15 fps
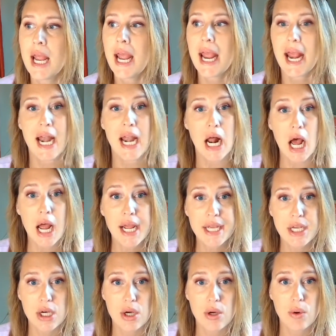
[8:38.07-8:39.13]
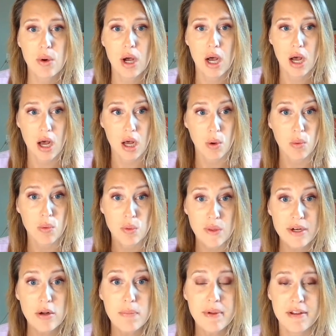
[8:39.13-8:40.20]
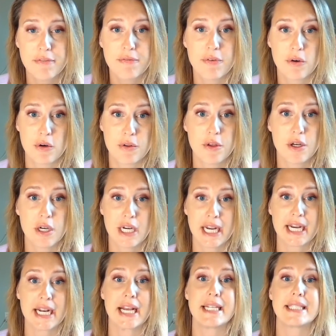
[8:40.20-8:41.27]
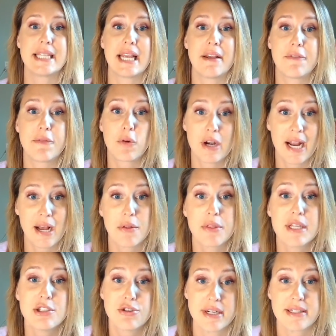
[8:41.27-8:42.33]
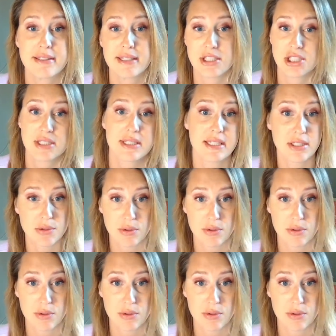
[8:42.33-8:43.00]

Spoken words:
And I go a little bit further and I say for healthy transitions into